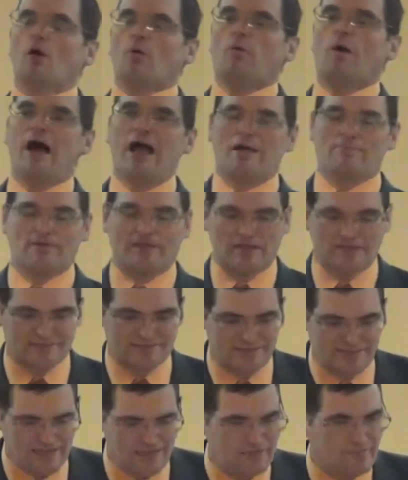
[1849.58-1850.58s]
Why? Because
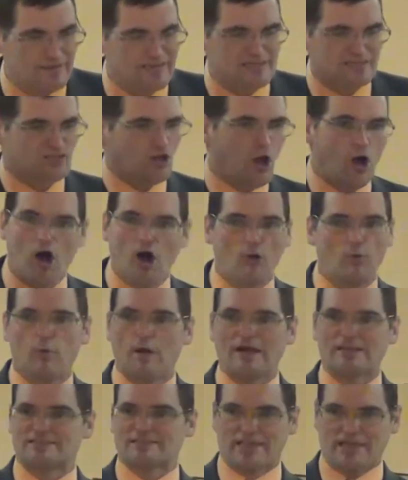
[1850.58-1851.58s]
the enemy is
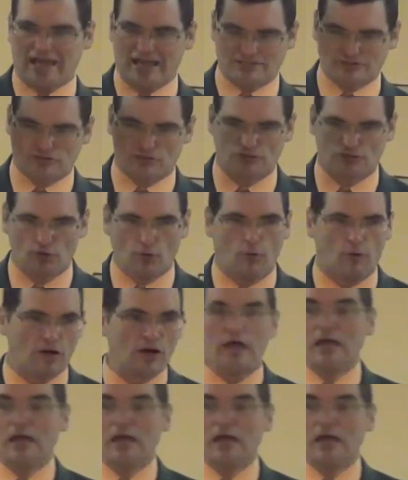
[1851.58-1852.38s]
always at your door.